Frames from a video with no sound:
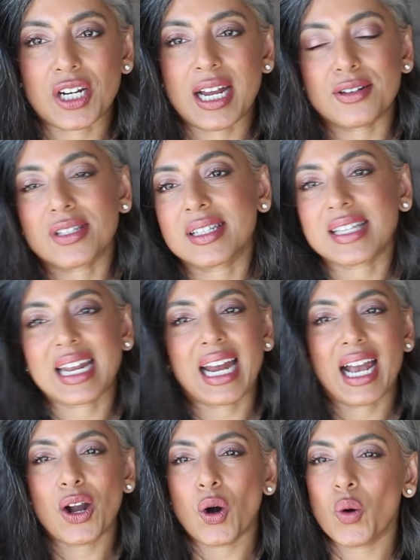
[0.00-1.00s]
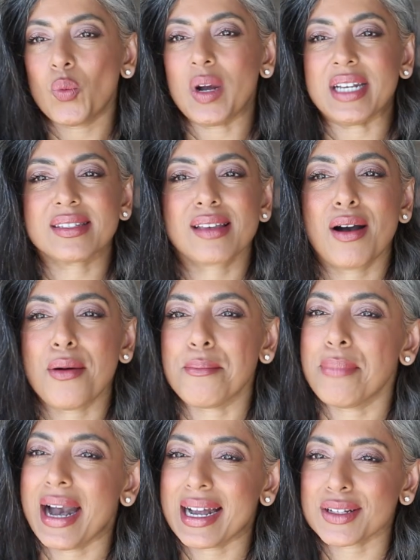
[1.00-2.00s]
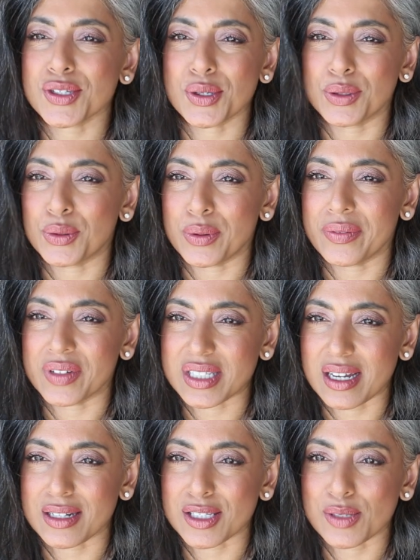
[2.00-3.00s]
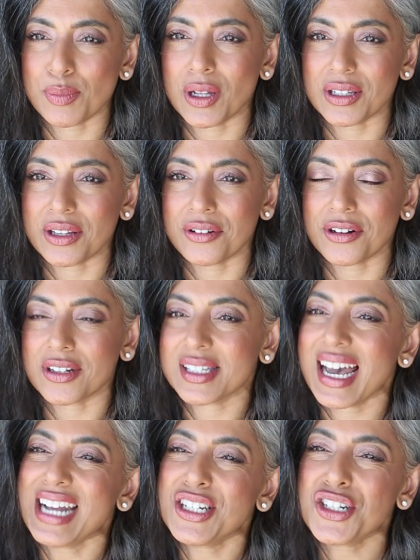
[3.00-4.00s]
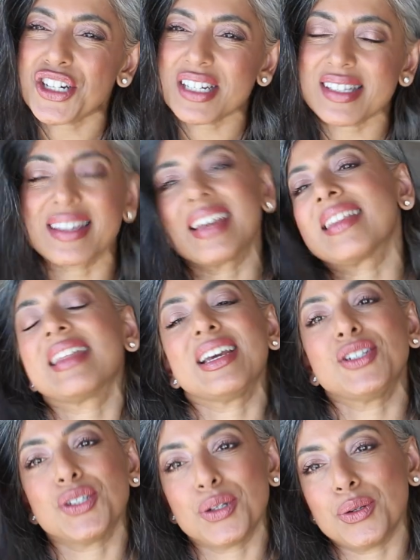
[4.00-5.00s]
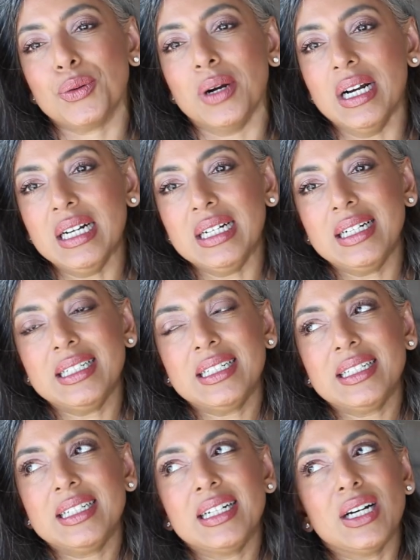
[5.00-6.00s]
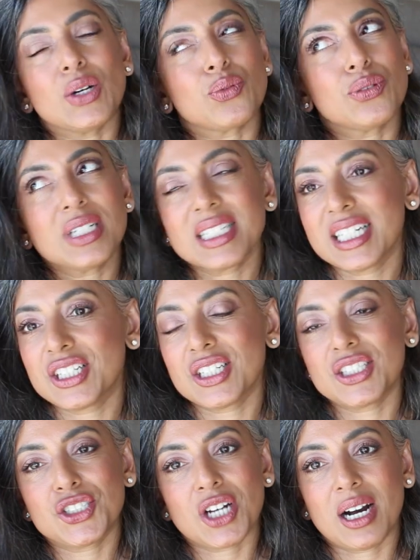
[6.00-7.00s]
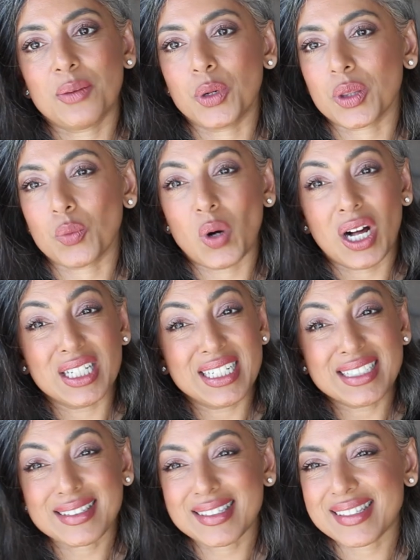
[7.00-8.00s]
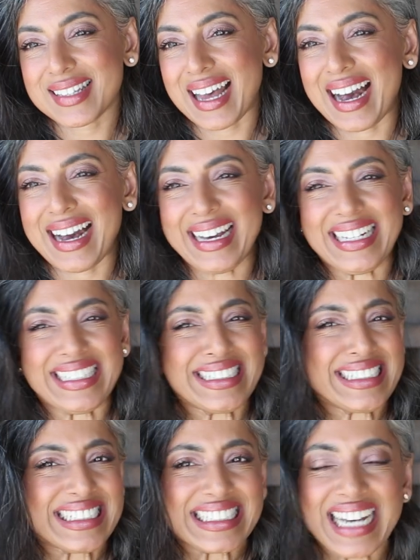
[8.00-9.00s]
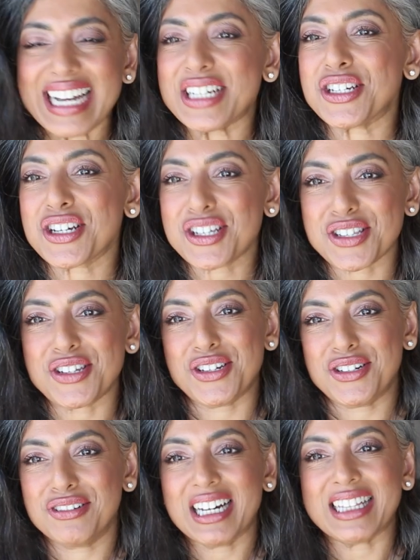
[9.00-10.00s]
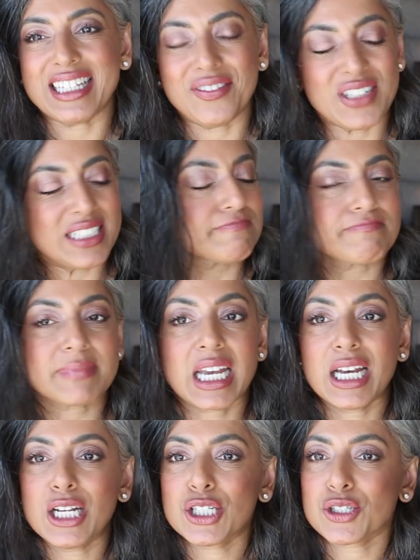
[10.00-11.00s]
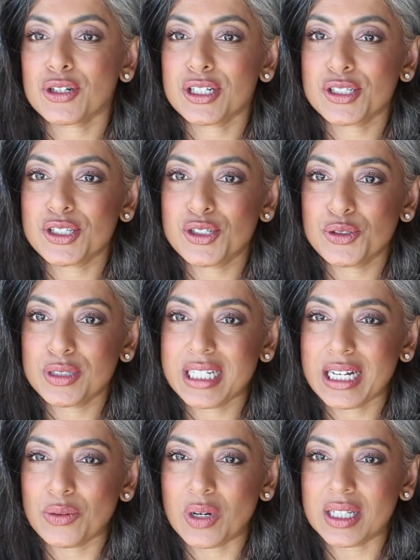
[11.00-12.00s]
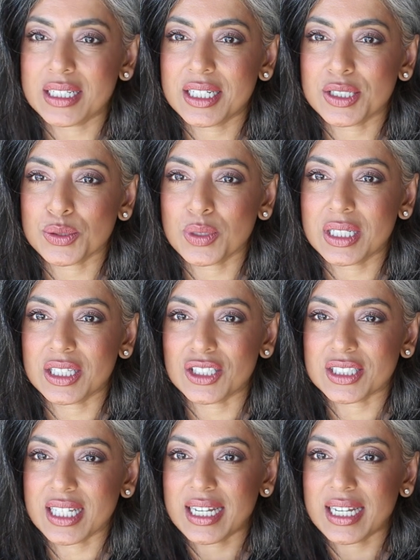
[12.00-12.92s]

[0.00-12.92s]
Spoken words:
houses, and I always come back to Louis Vuitton small leather goods. I just think they do a really good job with wallets. I just do. I love it. So here's the Juliette wallet. Here's what it looks